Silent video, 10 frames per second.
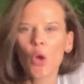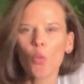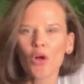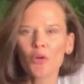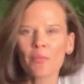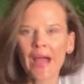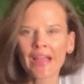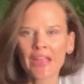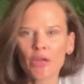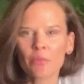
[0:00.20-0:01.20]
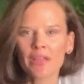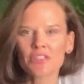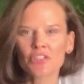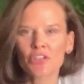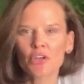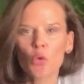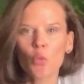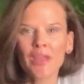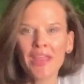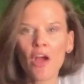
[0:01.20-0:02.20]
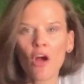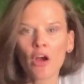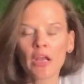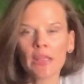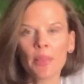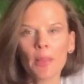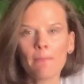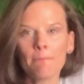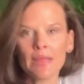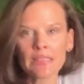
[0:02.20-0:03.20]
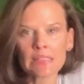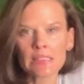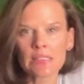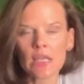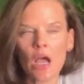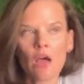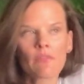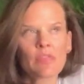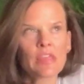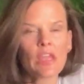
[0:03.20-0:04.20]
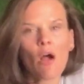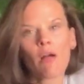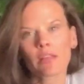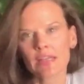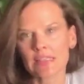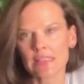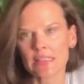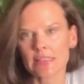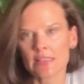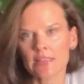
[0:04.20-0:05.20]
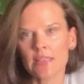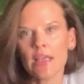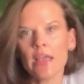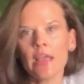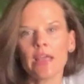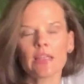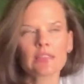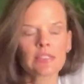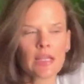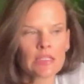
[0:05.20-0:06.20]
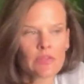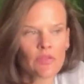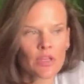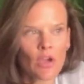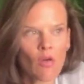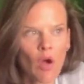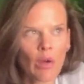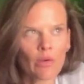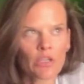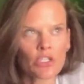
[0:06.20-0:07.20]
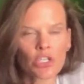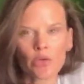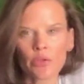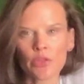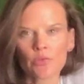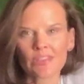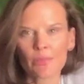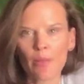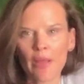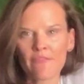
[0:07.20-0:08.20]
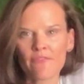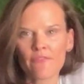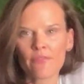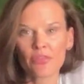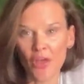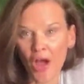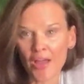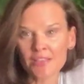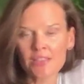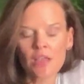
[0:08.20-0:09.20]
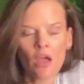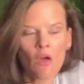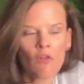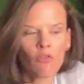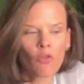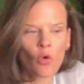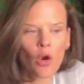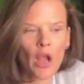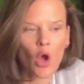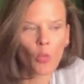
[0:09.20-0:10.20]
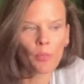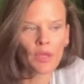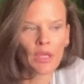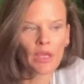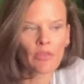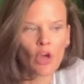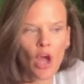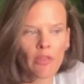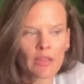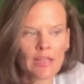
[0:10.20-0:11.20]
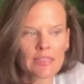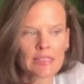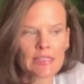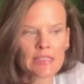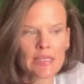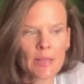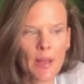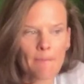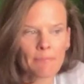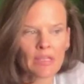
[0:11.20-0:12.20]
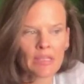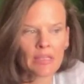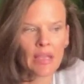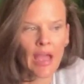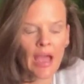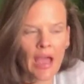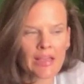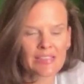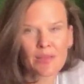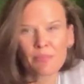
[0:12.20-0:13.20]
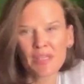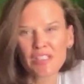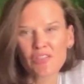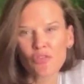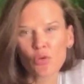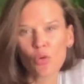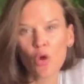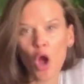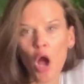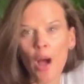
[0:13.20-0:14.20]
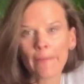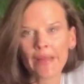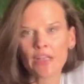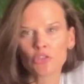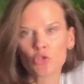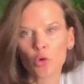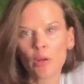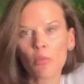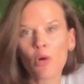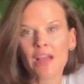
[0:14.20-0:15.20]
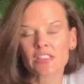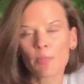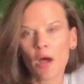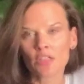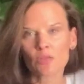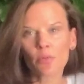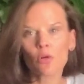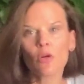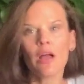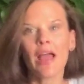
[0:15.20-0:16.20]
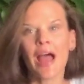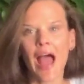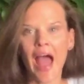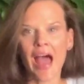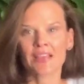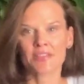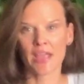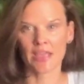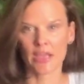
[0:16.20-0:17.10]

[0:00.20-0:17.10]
Welcome back, Careblazer. We are in the midst of the holiday season, and in today's video, I want to share with you some of my thoughts for helping the holiday season be as peaceful, calm, and enjoyable as possible as a